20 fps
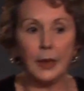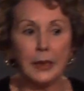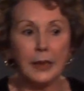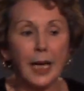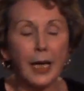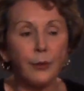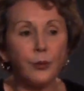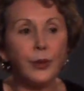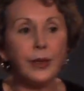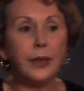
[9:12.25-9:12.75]

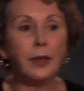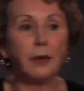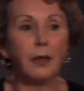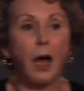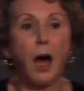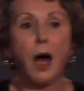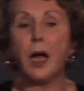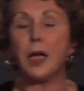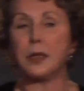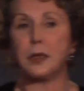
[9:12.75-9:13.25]
and I read
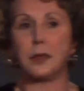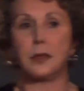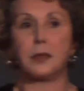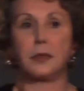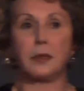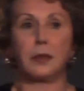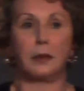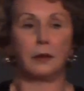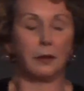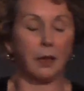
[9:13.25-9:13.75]

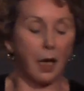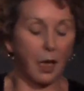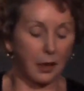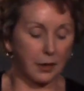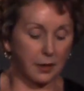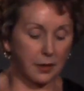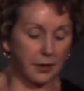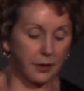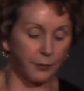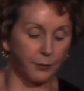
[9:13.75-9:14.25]
lots and
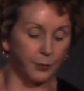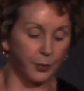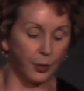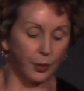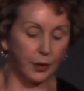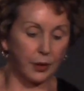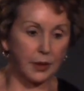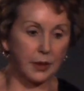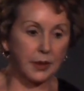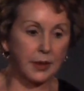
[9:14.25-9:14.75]
lots of
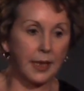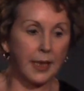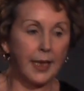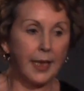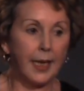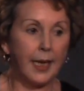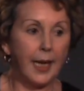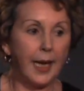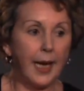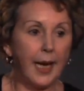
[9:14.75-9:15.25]
books.
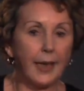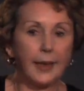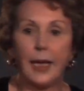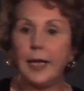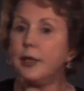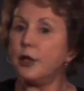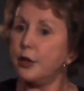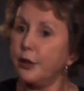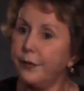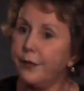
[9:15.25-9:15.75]
And
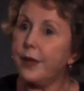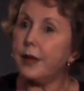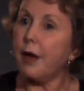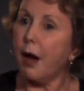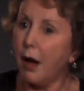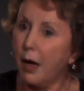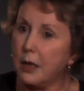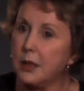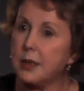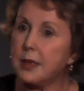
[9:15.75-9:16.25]
I learned that
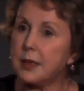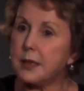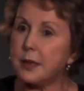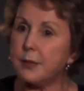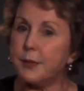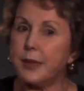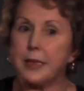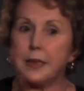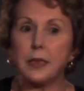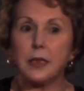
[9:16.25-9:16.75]

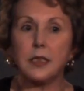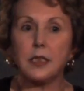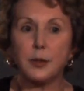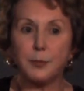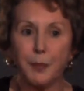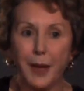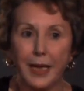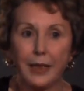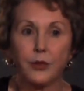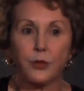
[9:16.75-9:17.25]
autism is a
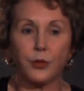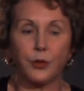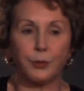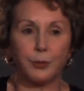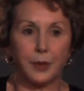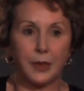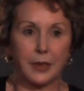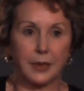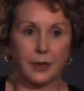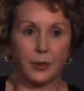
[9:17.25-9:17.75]

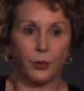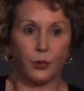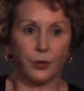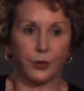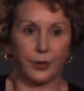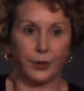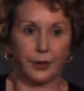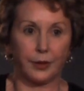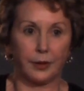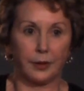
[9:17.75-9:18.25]
spectrum
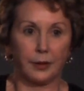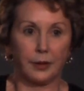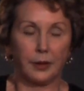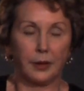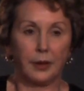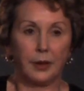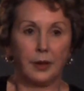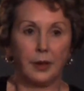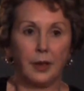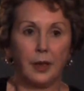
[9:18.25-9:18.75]
disorder,
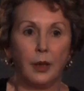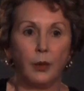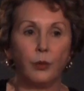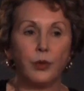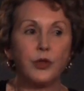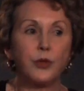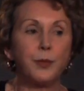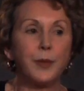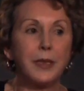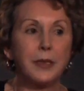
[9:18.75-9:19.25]

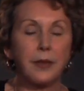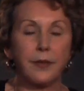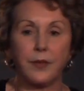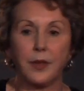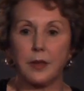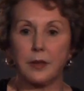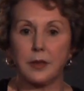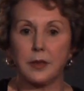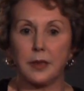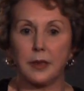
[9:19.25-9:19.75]
which means that
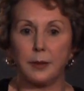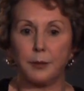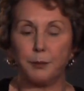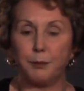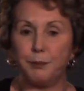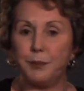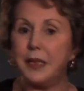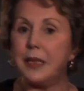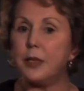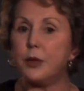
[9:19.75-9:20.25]
there's a
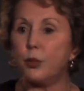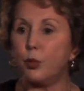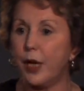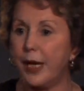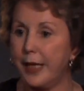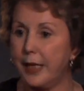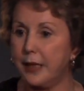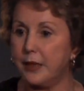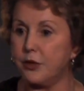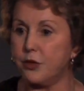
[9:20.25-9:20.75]
big
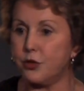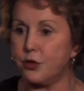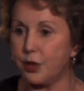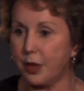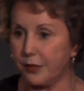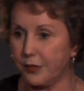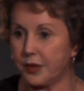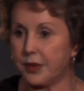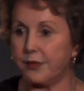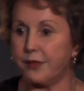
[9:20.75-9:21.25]
range
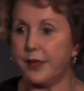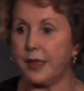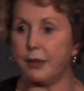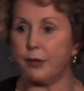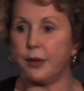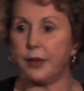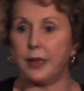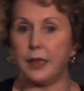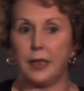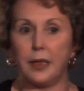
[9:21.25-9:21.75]
of
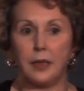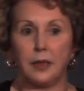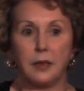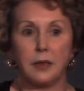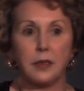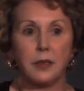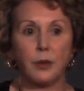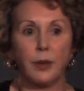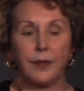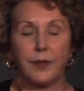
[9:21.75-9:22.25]
severity.
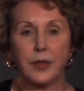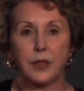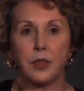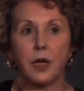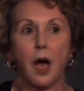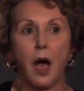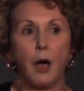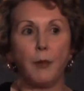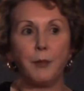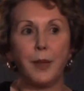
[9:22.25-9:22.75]
So at the
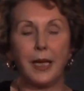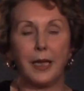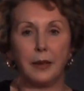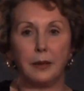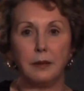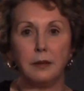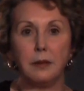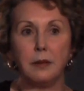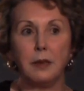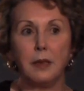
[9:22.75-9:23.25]
top
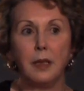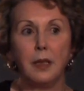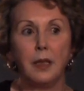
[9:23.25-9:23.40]
end,